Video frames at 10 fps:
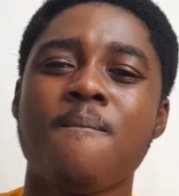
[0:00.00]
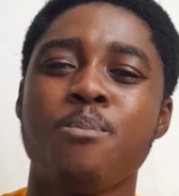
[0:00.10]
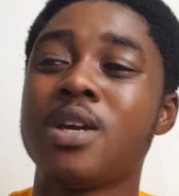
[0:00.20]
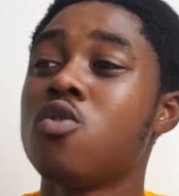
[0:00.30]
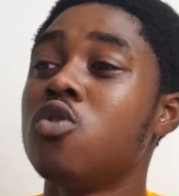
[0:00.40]

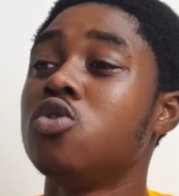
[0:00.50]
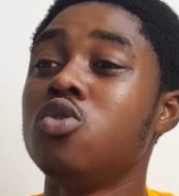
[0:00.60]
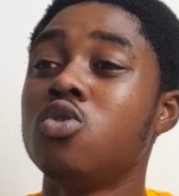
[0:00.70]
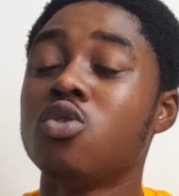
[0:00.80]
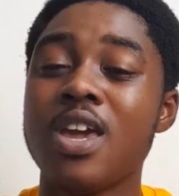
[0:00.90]
because you
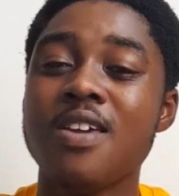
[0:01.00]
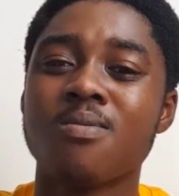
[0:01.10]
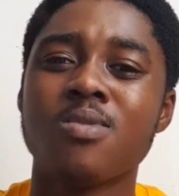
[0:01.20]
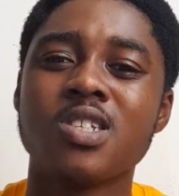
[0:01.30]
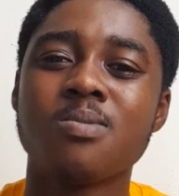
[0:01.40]
do not
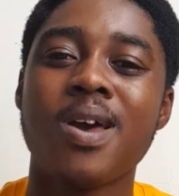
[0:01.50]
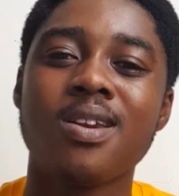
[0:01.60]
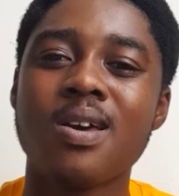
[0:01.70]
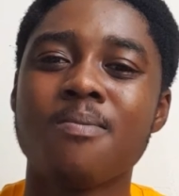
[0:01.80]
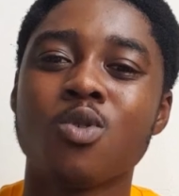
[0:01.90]
even respect
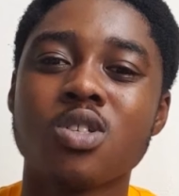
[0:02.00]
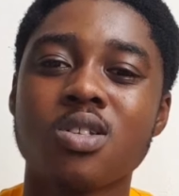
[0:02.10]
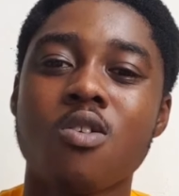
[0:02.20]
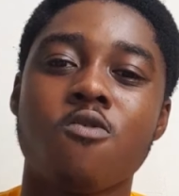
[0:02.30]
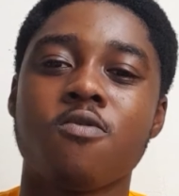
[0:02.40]
them
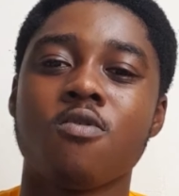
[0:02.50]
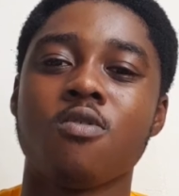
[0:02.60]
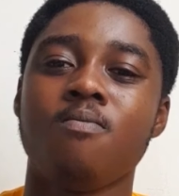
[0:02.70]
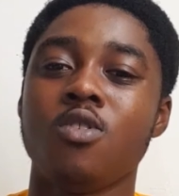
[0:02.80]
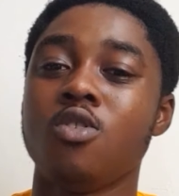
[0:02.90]
yourself.
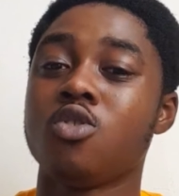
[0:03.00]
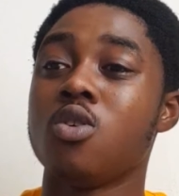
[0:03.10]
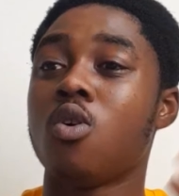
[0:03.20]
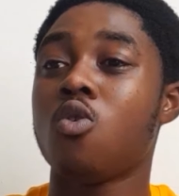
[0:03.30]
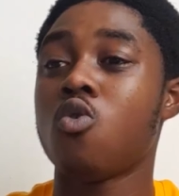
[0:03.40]
So
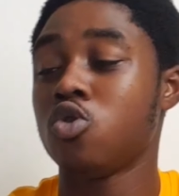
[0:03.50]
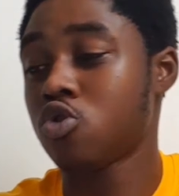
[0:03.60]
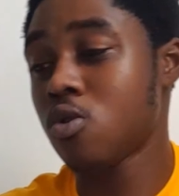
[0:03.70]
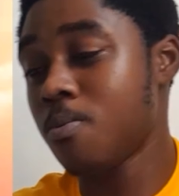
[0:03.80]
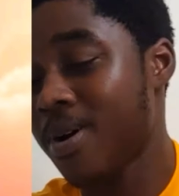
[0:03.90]
you're
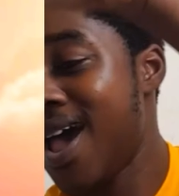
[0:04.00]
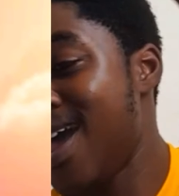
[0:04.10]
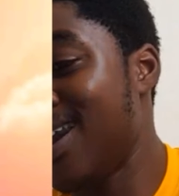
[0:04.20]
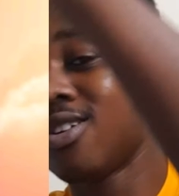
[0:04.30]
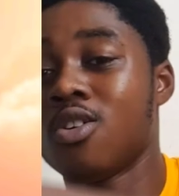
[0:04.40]
also
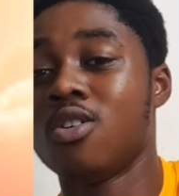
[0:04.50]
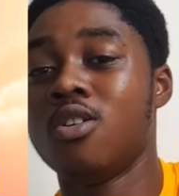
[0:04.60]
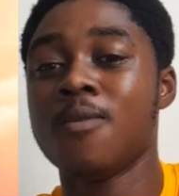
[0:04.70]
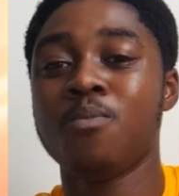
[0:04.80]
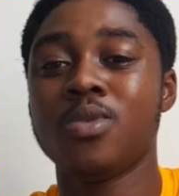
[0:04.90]
piling on
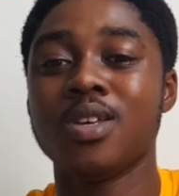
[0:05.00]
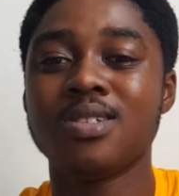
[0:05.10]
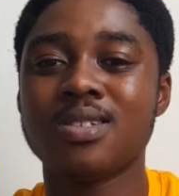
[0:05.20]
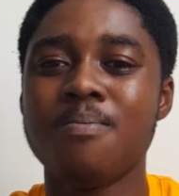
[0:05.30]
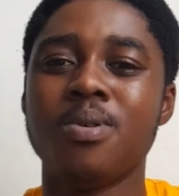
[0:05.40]
the
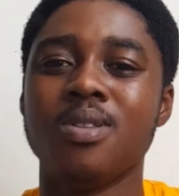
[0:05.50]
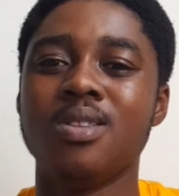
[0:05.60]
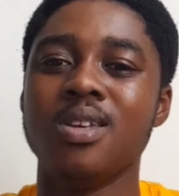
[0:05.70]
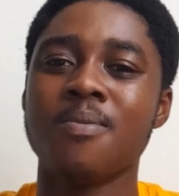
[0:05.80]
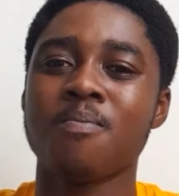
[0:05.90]

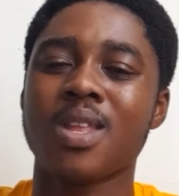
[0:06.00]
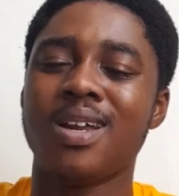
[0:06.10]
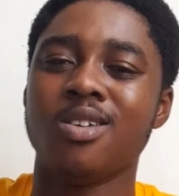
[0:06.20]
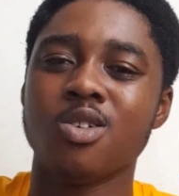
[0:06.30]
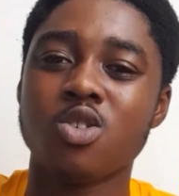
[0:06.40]
sympathy
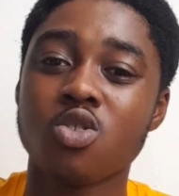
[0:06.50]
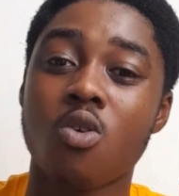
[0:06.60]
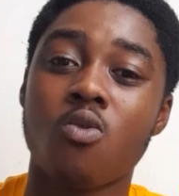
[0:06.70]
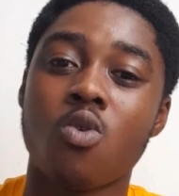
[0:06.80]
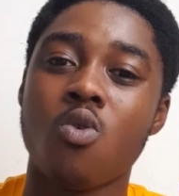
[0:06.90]
and the
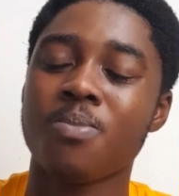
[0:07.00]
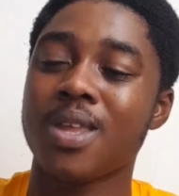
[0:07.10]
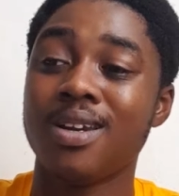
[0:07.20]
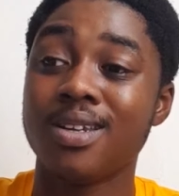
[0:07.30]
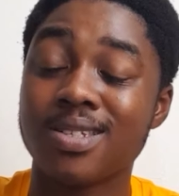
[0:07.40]
sorrow
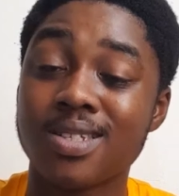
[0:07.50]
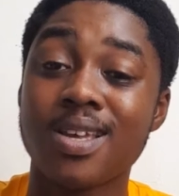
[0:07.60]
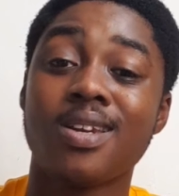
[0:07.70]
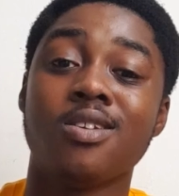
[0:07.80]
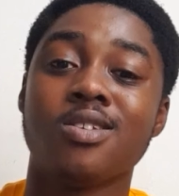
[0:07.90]
and the
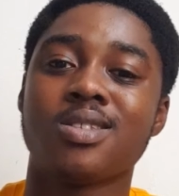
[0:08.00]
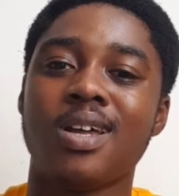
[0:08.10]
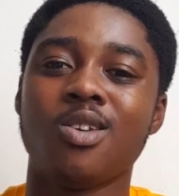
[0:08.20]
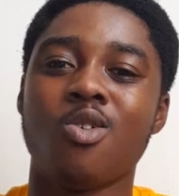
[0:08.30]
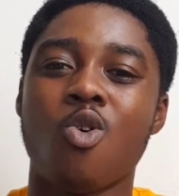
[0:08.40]
sadness
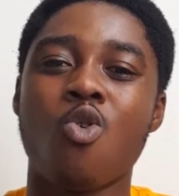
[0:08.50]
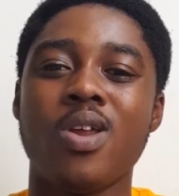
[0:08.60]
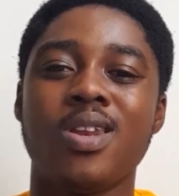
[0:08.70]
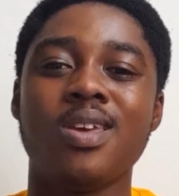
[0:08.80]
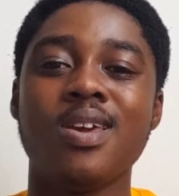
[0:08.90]
that they are
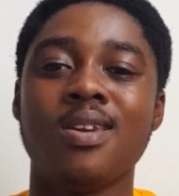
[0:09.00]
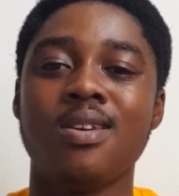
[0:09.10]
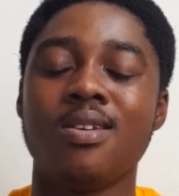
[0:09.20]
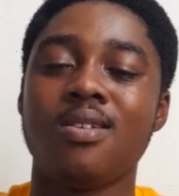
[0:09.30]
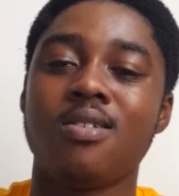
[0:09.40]
already in.